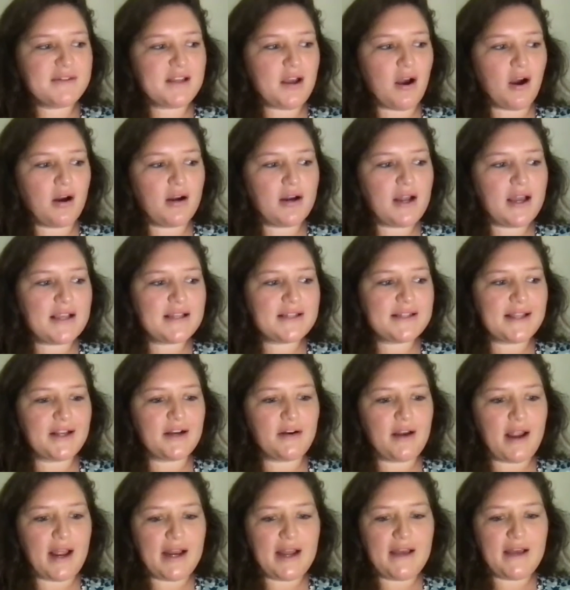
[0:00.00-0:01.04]
artists and
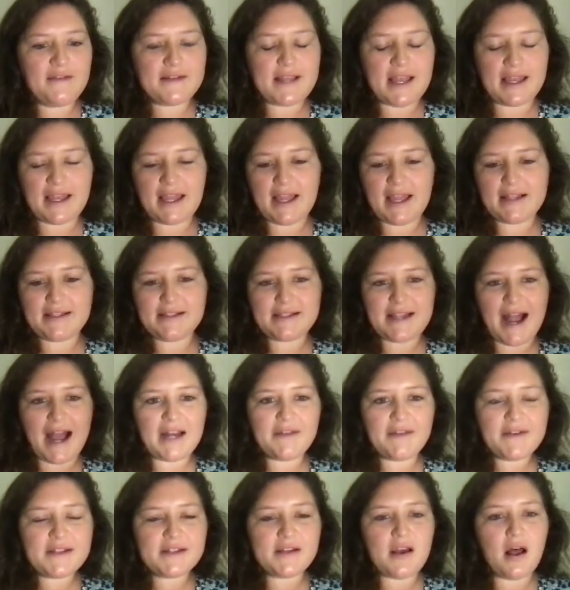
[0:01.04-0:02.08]
creatives, like it's kind
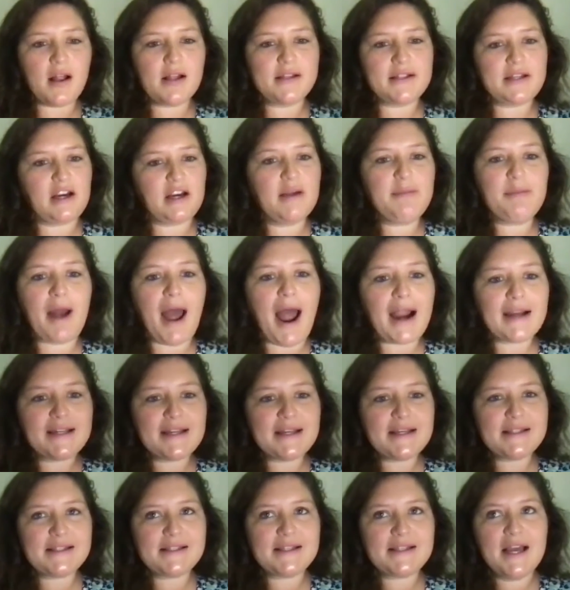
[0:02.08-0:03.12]
of a solitary
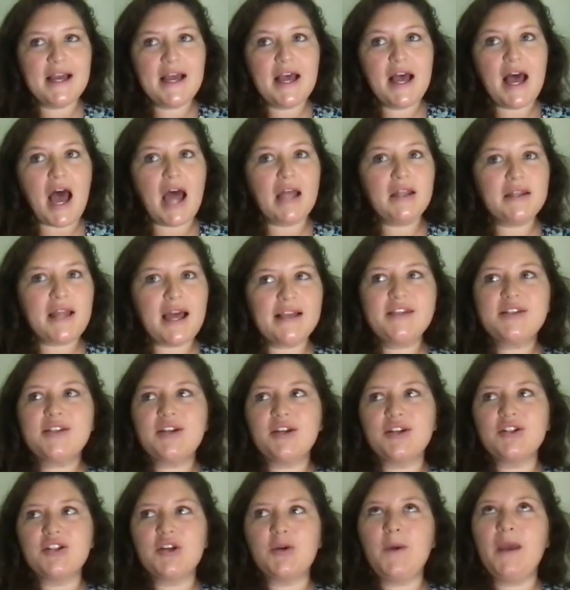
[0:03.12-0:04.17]
practice unless
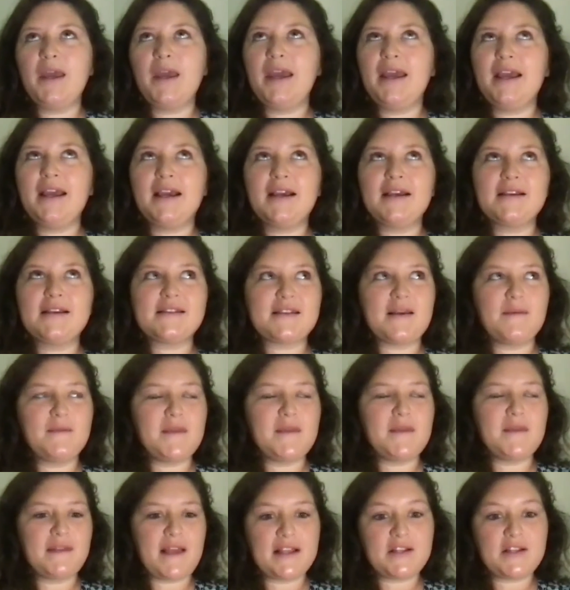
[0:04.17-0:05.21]
you're doing
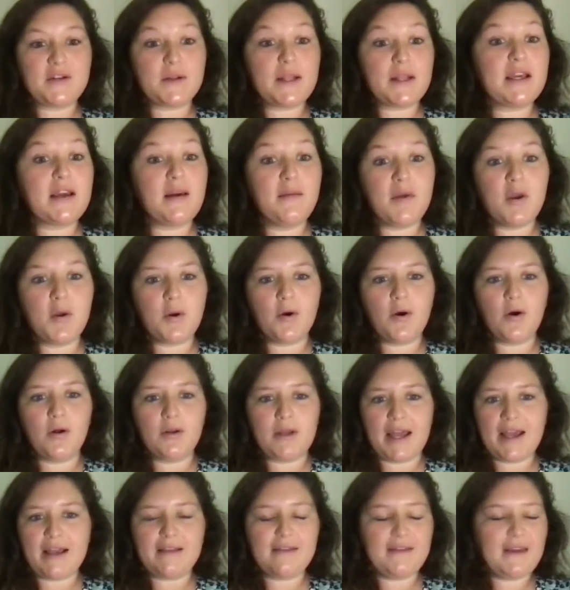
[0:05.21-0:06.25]
something that's really communal,
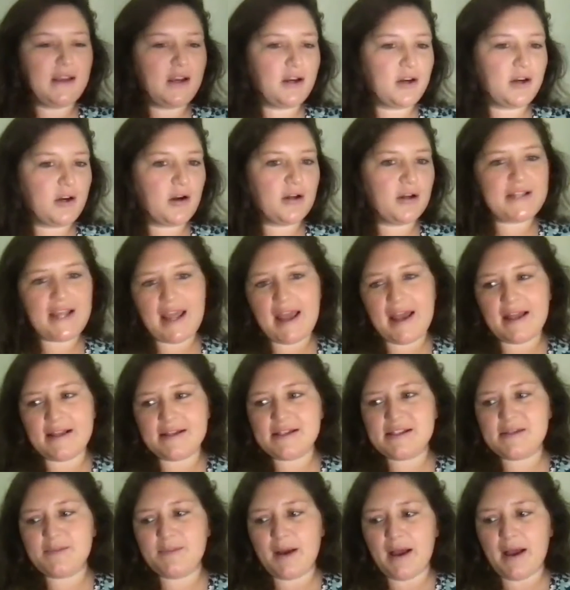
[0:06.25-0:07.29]
like theater or
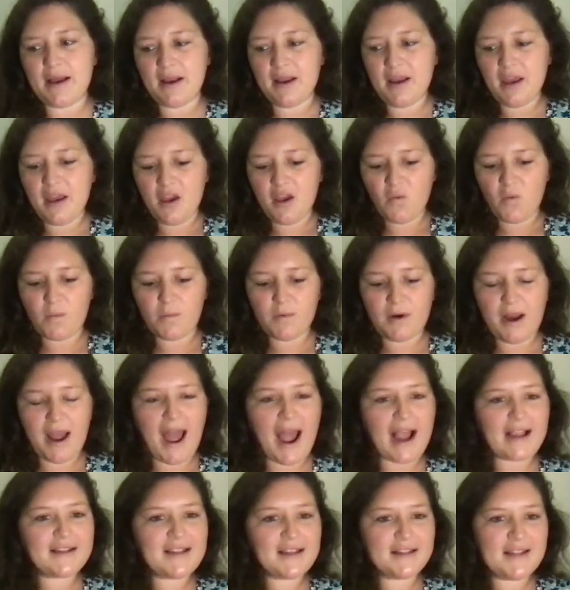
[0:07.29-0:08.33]
dance. But when we're
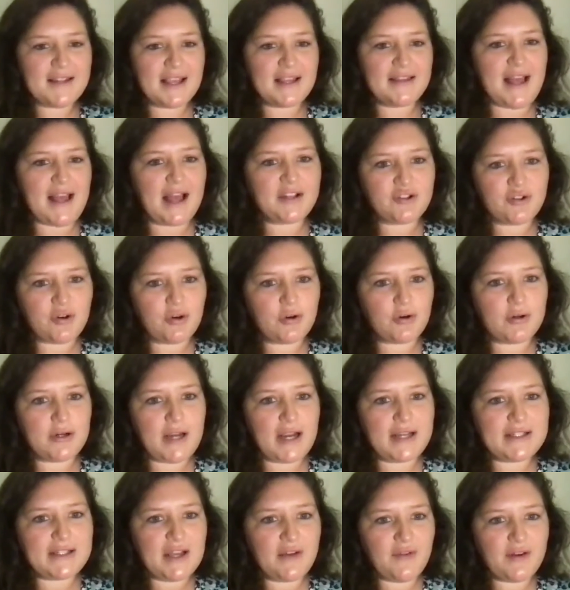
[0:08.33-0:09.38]
accessing that true
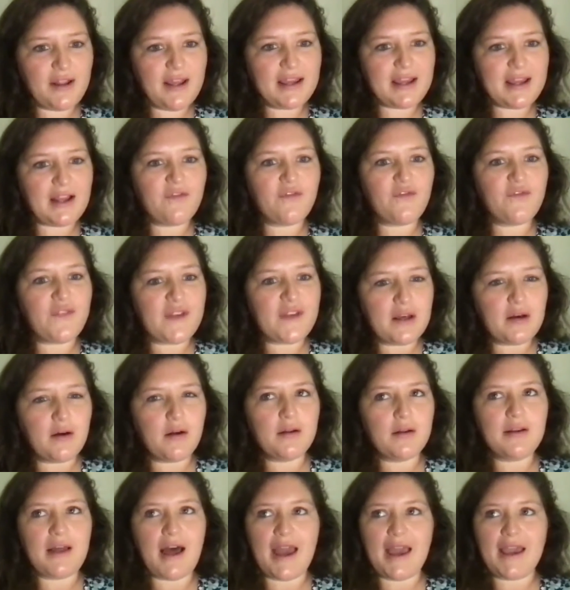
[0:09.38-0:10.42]
creativity, it can
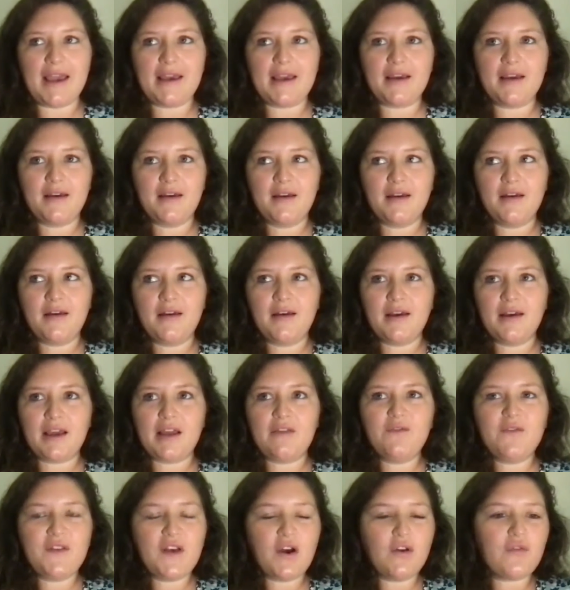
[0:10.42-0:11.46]
feel
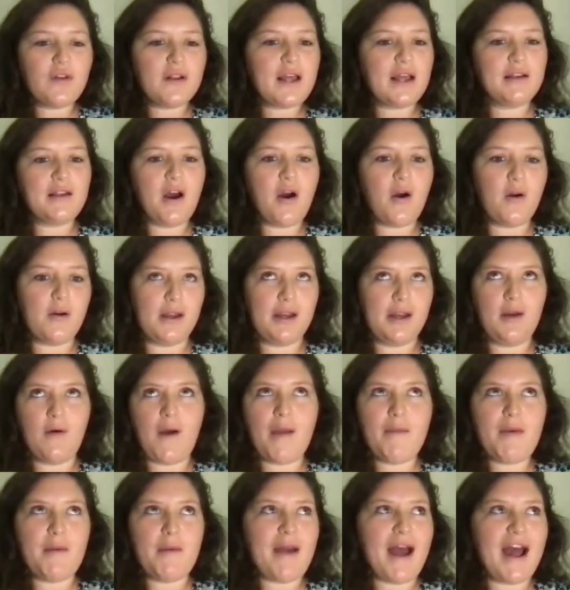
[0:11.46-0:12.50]
really alone. You know,
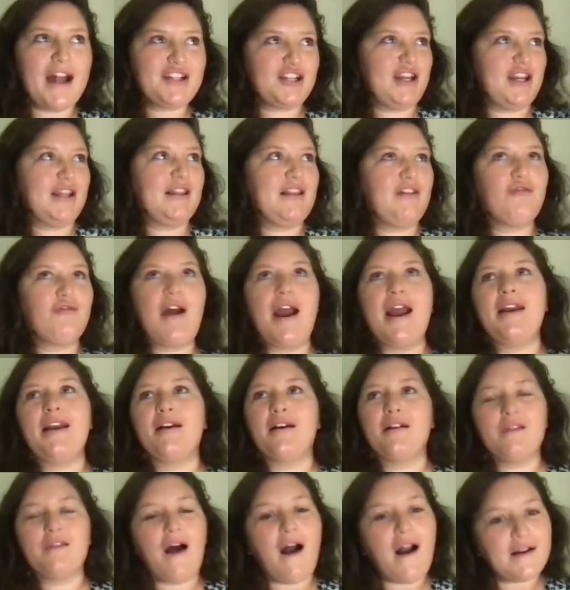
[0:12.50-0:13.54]
I'm imagining the
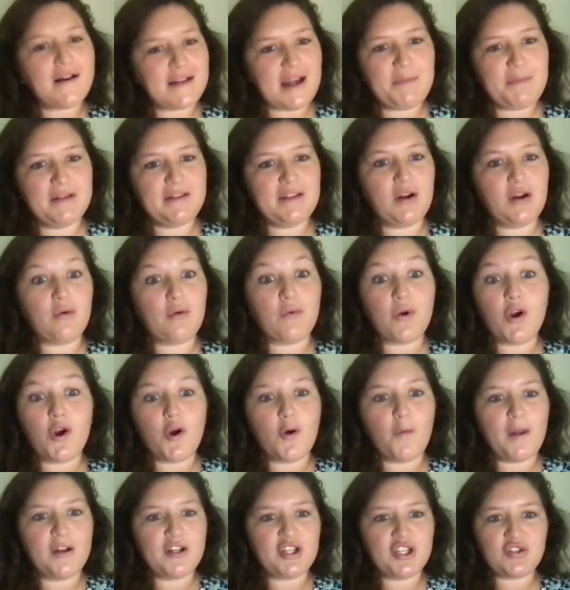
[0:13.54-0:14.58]
writer locked up in their
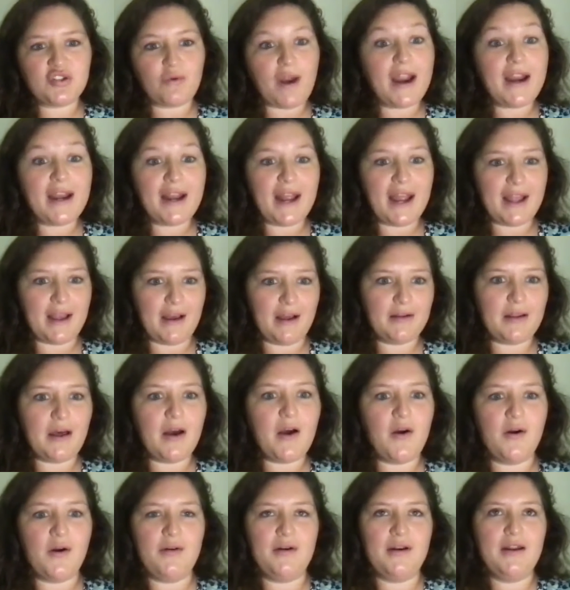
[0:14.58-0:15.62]
room and just writing alone.